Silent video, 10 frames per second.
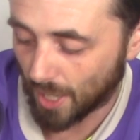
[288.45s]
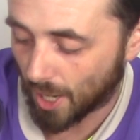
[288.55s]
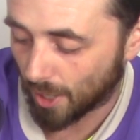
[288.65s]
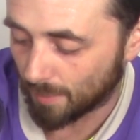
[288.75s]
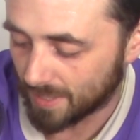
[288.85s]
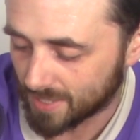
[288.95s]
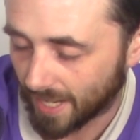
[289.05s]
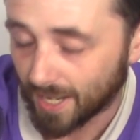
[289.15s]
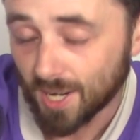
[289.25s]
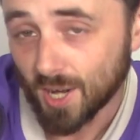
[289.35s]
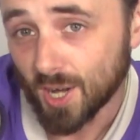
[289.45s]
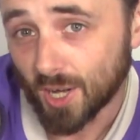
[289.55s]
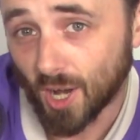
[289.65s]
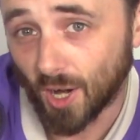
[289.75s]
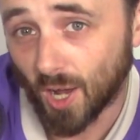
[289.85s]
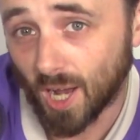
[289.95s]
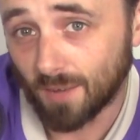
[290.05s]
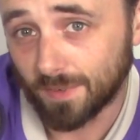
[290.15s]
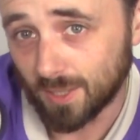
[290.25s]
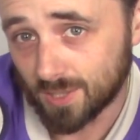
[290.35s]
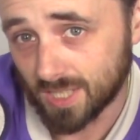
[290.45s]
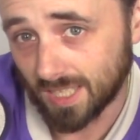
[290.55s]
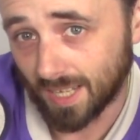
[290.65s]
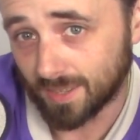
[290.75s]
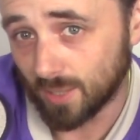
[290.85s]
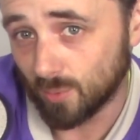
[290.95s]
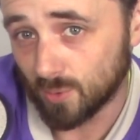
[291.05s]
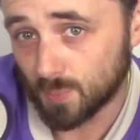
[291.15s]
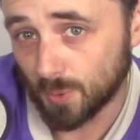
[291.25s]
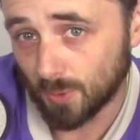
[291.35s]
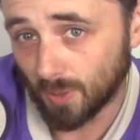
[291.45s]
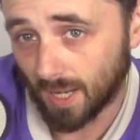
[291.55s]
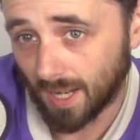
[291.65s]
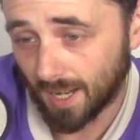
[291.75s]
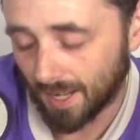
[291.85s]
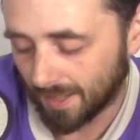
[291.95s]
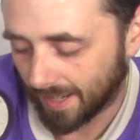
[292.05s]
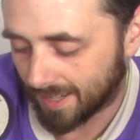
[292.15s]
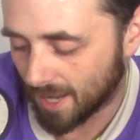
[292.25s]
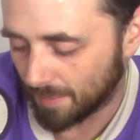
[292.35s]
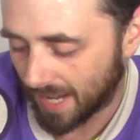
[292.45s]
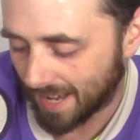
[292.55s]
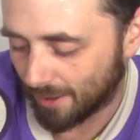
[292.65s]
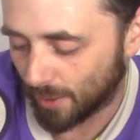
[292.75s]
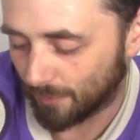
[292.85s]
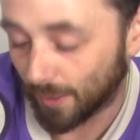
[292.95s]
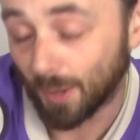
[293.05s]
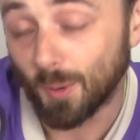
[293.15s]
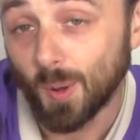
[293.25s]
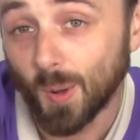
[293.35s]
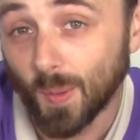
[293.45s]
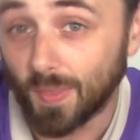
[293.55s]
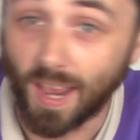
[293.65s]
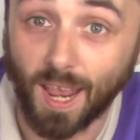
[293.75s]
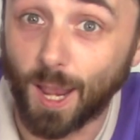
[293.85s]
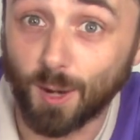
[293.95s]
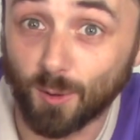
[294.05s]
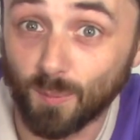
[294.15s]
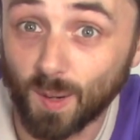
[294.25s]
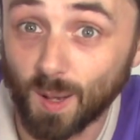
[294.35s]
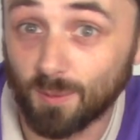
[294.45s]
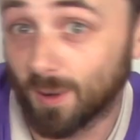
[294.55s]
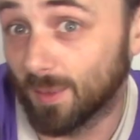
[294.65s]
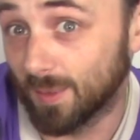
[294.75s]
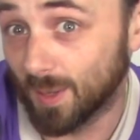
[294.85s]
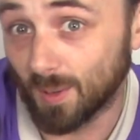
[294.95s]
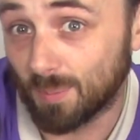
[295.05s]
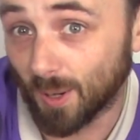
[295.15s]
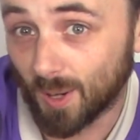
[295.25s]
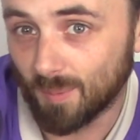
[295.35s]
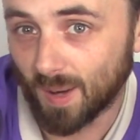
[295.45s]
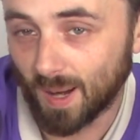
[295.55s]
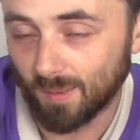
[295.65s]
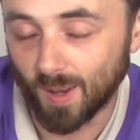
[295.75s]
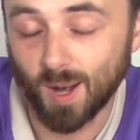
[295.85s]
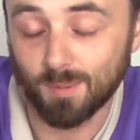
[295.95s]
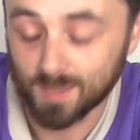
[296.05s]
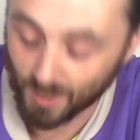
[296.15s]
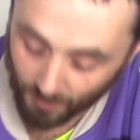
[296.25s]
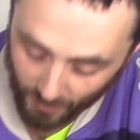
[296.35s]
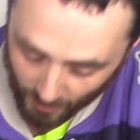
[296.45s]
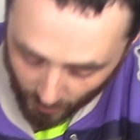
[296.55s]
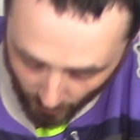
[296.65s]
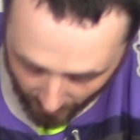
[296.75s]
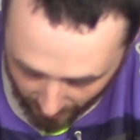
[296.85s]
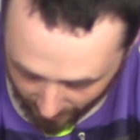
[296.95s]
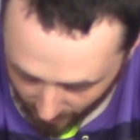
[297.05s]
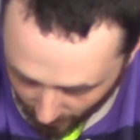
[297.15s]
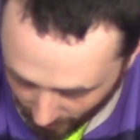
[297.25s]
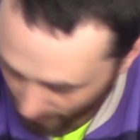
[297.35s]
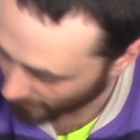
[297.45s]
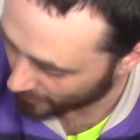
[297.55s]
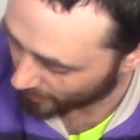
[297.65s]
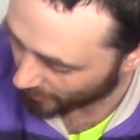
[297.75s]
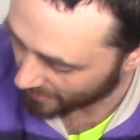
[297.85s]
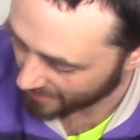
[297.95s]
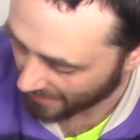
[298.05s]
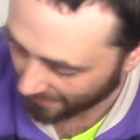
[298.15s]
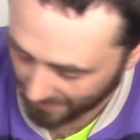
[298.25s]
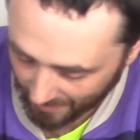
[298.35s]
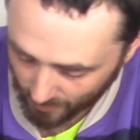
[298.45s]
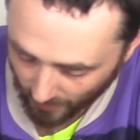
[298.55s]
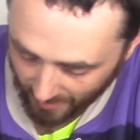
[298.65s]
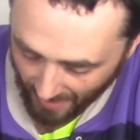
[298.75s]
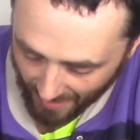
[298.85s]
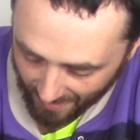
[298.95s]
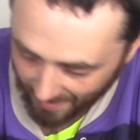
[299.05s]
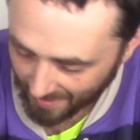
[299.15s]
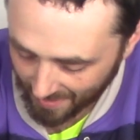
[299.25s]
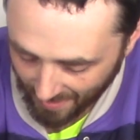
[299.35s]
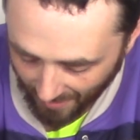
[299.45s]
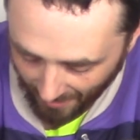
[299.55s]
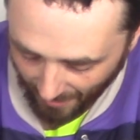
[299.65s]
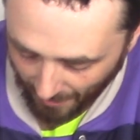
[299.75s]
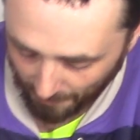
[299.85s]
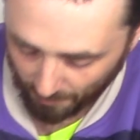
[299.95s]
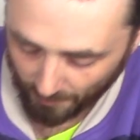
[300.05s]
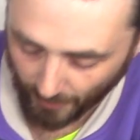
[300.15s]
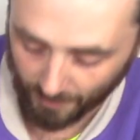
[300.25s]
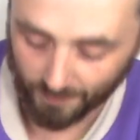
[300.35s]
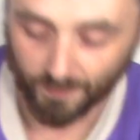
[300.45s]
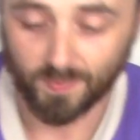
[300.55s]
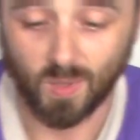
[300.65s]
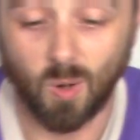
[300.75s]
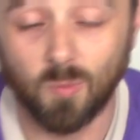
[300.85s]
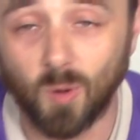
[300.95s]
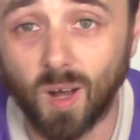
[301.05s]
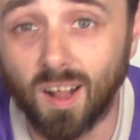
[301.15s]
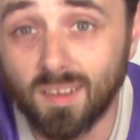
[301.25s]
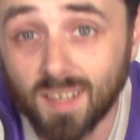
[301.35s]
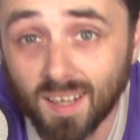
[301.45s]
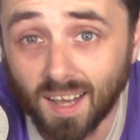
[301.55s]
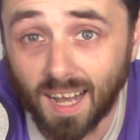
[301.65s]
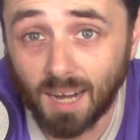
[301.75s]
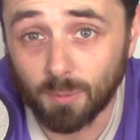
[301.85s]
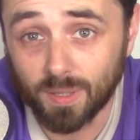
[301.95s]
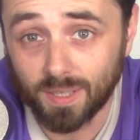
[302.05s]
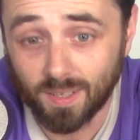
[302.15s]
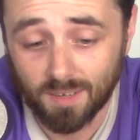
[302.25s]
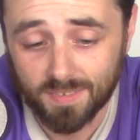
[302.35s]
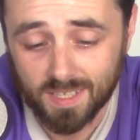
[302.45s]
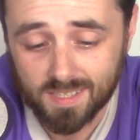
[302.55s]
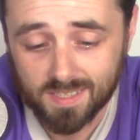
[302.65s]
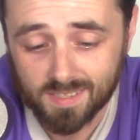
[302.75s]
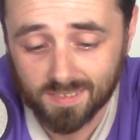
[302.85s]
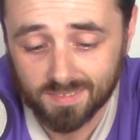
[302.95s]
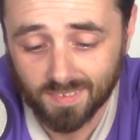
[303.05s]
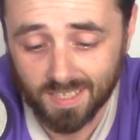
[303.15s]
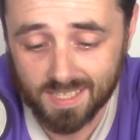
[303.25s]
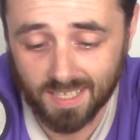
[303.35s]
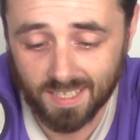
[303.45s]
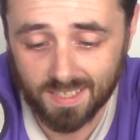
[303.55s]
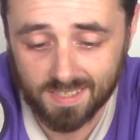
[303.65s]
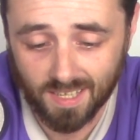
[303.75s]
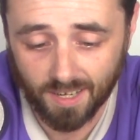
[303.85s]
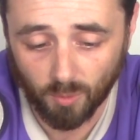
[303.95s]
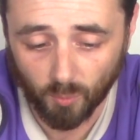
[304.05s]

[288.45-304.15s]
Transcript: arm is like cut off, and you see like the ooze poo like coming out of like the hand or whatever, and then the other part coming out of the arm. It's like really cool that you can do these kind of things with that. But overall, I really love this. This is like a